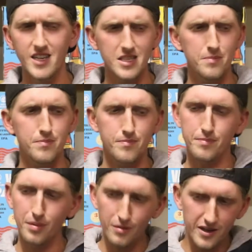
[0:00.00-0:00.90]
That's a
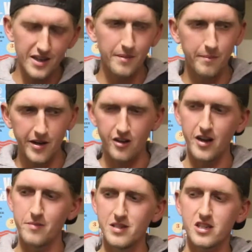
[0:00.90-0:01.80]
pretty mirror
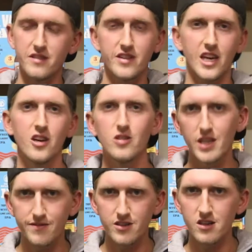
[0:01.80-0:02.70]
image of the Kilt
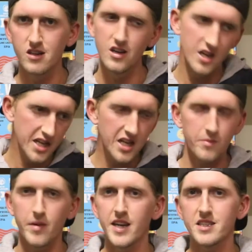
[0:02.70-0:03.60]
Lifter,
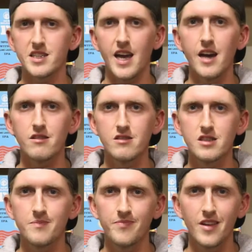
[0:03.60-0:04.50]
minus the
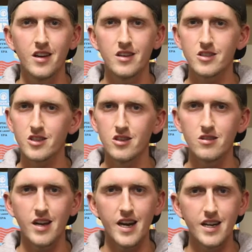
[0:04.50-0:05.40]
calories.
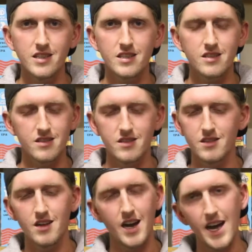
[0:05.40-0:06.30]
So guys,
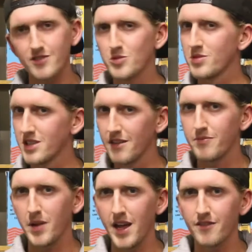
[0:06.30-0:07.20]
I have some
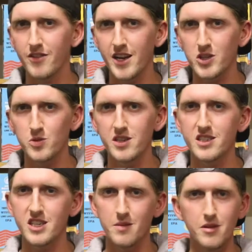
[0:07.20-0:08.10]
stuff planned for next week.
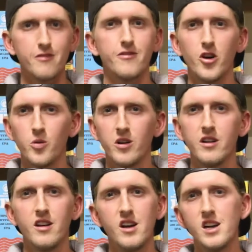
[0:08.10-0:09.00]
It's going to be a fun
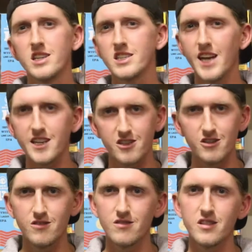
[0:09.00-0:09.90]
one. Stay
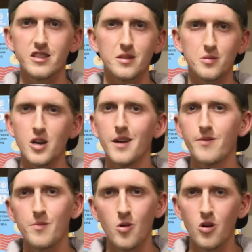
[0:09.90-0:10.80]
tuned, subscribe
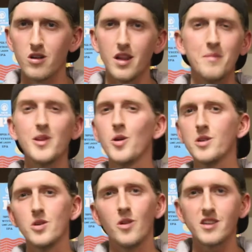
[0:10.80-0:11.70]
for more, let me know
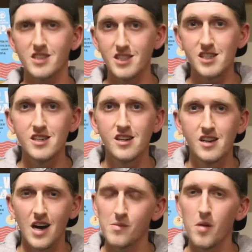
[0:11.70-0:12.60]
what you want to see.
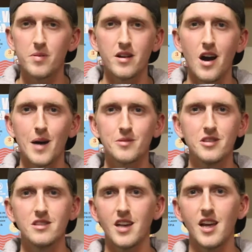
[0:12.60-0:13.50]
I'm open to
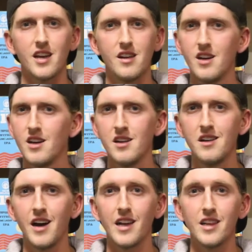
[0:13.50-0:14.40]
options, and
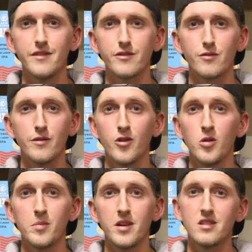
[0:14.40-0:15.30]
I love
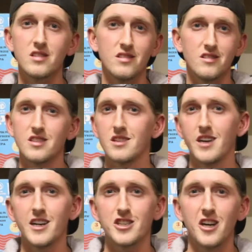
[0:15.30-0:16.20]
reviewing beers and just
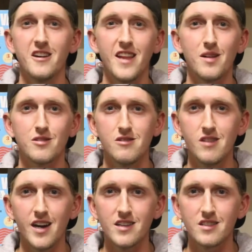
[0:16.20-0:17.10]
kind of sharing that with you
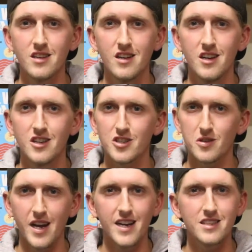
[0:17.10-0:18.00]
guys.
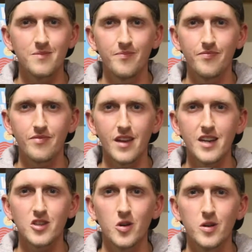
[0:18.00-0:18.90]
So guys,
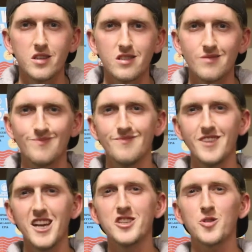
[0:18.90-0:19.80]
as always,
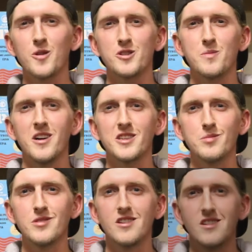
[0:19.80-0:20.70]
enjoy
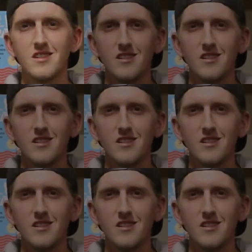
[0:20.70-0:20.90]
responsibly.